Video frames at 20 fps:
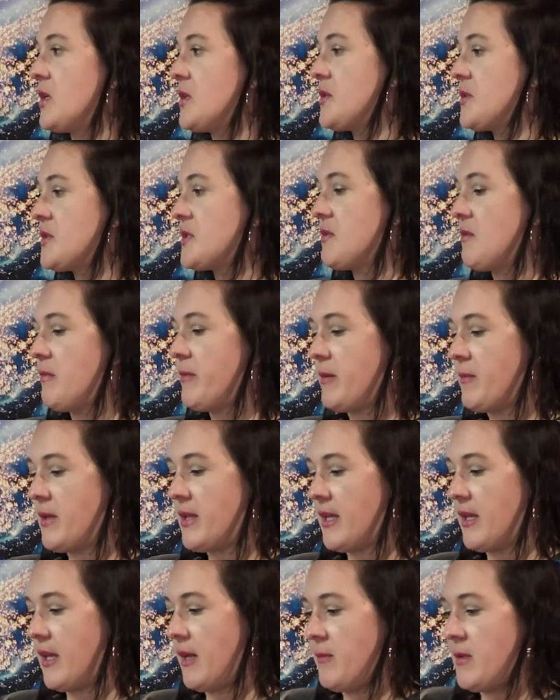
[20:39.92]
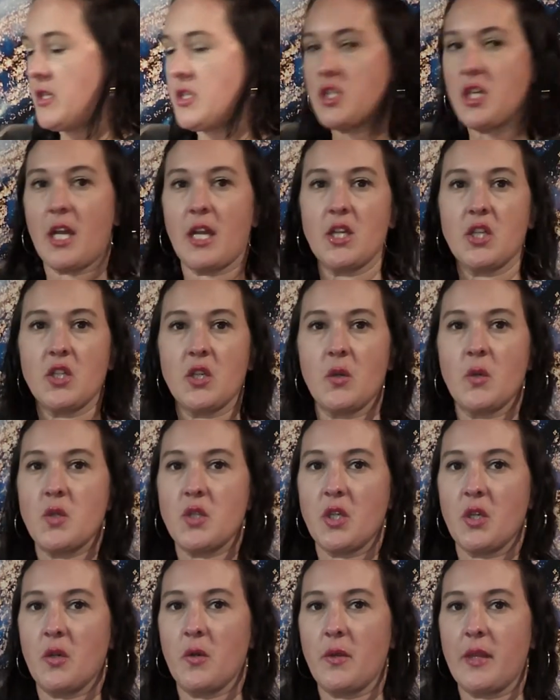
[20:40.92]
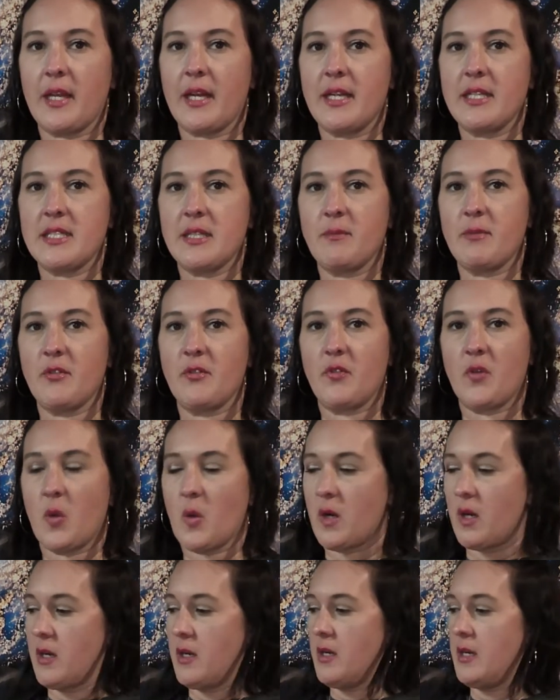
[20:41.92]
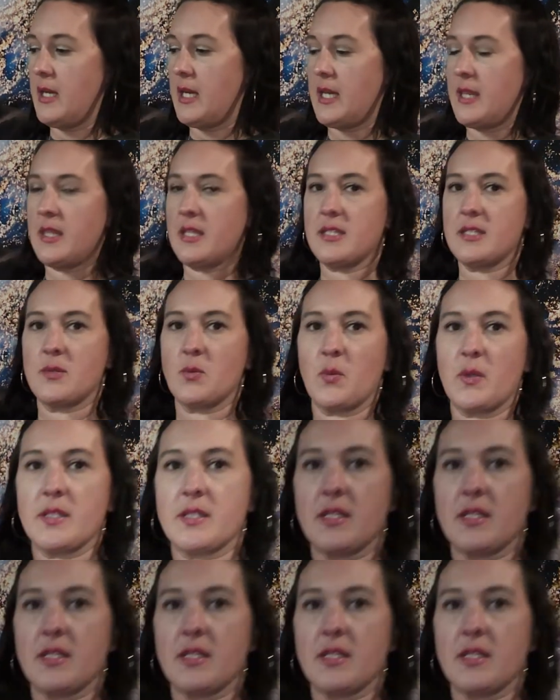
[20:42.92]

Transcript: So remember that image I showed you that I did before, and this was